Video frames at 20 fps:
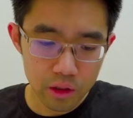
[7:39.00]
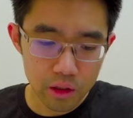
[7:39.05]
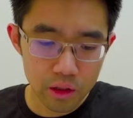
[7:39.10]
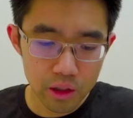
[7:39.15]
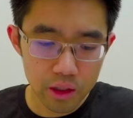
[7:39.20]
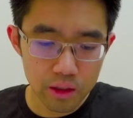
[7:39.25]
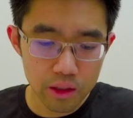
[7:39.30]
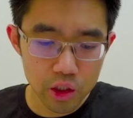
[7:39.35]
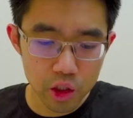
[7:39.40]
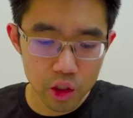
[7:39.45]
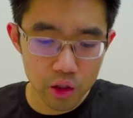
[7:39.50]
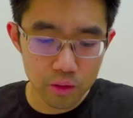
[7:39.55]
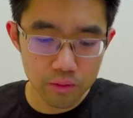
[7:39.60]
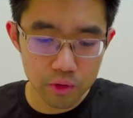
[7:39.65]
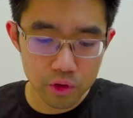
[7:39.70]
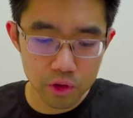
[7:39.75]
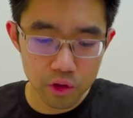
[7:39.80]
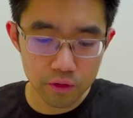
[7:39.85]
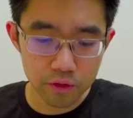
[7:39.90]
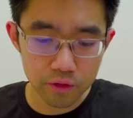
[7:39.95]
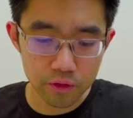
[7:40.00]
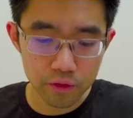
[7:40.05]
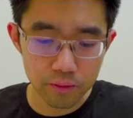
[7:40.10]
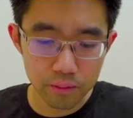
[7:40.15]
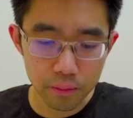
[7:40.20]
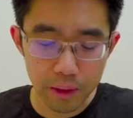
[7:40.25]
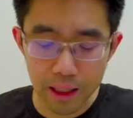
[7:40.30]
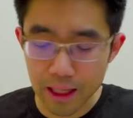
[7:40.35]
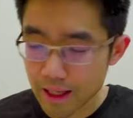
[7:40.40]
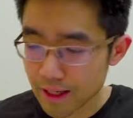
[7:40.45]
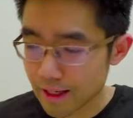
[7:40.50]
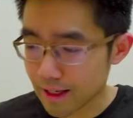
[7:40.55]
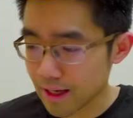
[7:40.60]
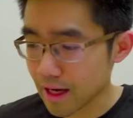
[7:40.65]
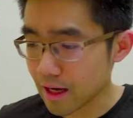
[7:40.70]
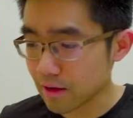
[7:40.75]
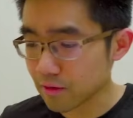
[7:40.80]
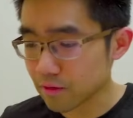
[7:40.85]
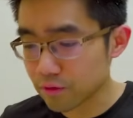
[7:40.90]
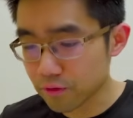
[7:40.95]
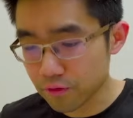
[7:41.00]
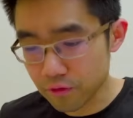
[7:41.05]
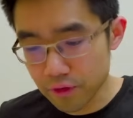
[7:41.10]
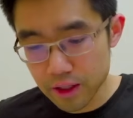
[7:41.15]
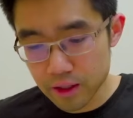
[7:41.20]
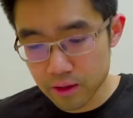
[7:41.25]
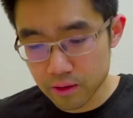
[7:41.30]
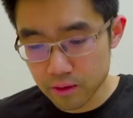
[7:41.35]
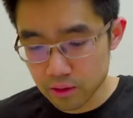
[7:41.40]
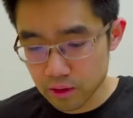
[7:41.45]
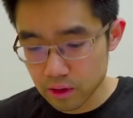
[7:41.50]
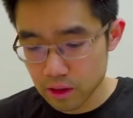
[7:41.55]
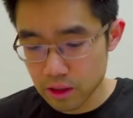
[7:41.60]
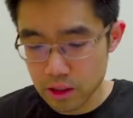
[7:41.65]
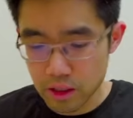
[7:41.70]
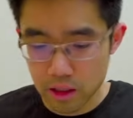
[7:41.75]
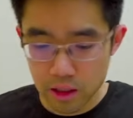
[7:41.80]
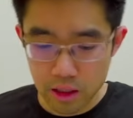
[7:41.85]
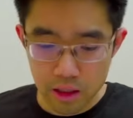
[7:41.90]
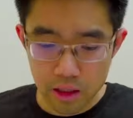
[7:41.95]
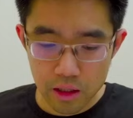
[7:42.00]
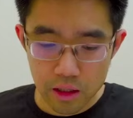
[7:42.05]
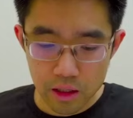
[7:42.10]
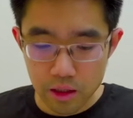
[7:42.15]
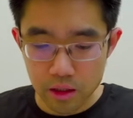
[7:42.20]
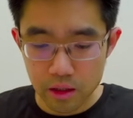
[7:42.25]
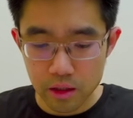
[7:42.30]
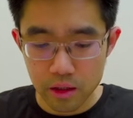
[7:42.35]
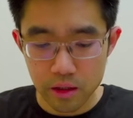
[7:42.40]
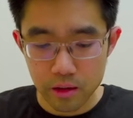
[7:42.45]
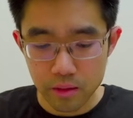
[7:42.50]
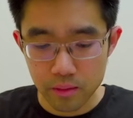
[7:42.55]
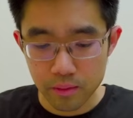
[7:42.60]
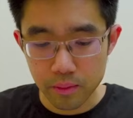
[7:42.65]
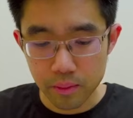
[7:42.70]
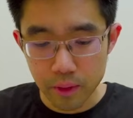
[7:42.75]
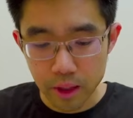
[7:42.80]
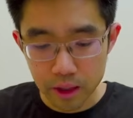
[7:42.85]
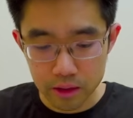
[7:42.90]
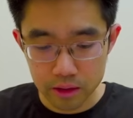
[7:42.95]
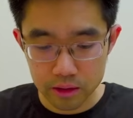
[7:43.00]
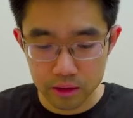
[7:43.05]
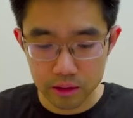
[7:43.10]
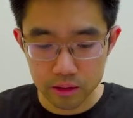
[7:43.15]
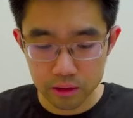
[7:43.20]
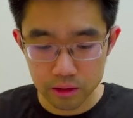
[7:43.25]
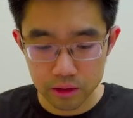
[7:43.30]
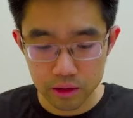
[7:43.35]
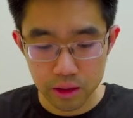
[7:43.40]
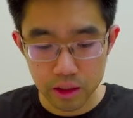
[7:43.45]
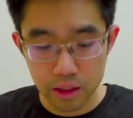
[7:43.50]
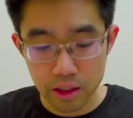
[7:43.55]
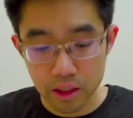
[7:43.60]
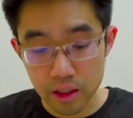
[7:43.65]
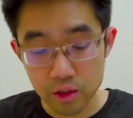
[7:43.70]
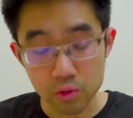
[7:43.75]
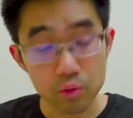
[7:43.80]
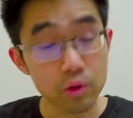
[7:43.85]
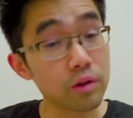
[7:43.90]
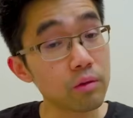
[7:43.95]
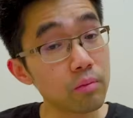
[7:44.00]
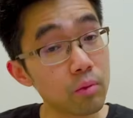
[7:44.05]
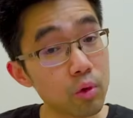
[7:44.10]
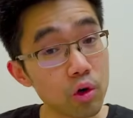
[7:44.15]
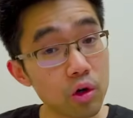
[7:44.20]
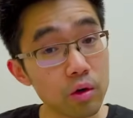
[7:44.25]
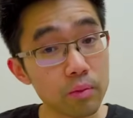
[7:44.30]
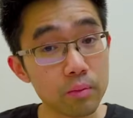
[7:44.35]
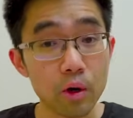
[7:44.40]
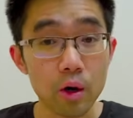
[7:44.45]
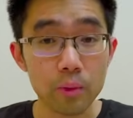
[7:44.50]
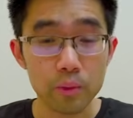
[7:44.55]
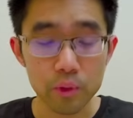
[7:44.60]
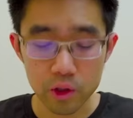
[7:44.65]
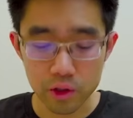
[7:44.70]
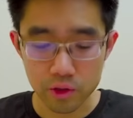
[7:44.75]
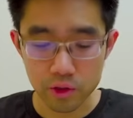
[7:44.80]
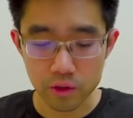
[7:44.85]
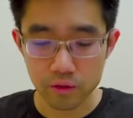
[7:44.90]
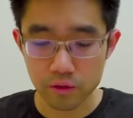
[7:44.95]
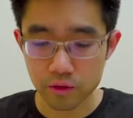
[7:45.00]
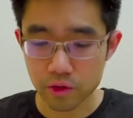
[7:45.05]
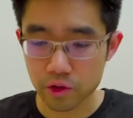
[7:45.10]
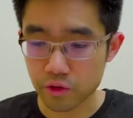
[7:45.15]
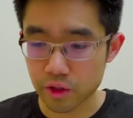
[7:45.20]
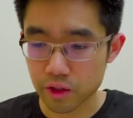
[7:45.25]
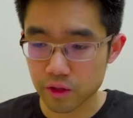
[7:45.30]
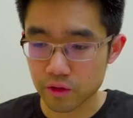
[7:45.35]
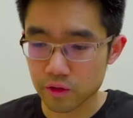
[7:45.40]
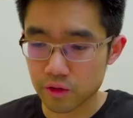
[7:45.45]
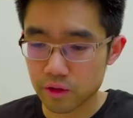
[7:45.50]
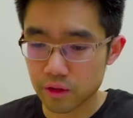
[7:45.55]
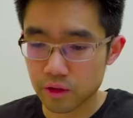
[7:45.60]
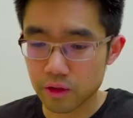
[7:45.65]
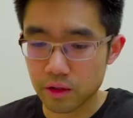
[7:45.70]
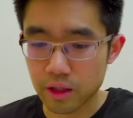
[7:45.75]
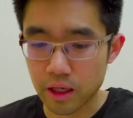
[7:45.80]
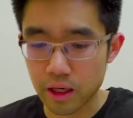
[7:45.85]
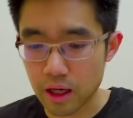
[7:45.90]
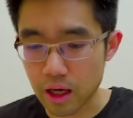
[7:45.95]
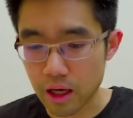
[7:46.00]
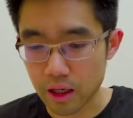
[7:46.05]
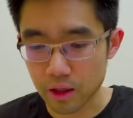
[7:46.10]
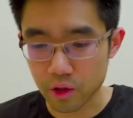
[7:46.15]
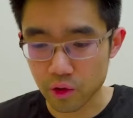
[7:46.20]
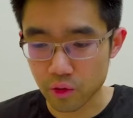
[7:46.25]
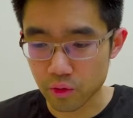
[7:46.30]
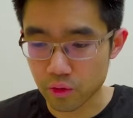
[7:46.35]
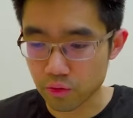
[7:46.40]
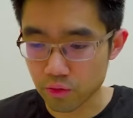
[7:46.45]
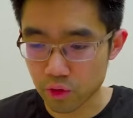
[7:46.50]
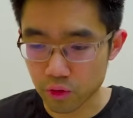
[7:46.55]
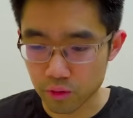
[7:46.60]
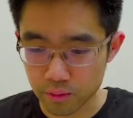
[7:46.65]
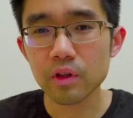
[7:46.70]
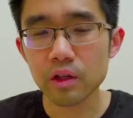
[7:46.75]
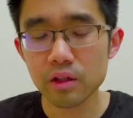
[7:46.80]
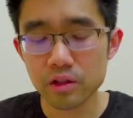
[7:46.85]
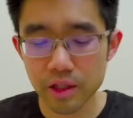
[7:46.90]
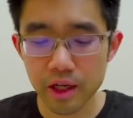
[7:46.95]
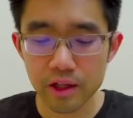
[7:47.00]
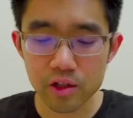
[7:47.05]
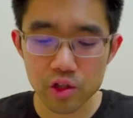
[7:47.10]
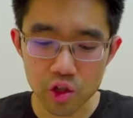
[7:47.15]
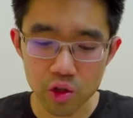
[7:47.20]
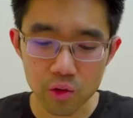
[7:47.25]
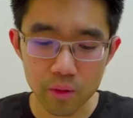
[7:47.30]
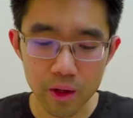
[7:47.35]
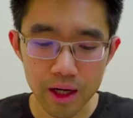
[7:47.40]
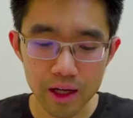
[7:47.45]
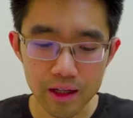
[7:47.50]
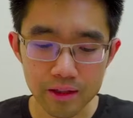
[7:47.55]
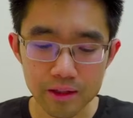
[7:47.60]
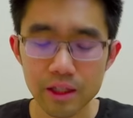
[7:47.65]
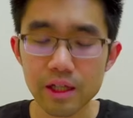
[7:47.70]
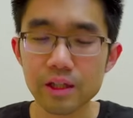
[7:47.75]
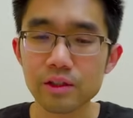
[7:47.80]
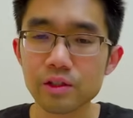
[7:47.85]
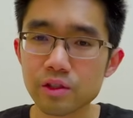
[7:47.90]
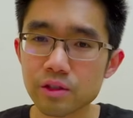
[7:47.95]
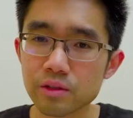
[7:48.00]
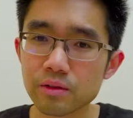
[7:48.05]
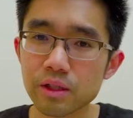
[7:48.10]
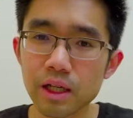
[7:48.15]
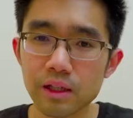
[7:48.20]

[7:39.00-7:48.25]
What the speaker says: in terms of play and feel, but it is one of the more popular strings that I go through. Texture wise, it's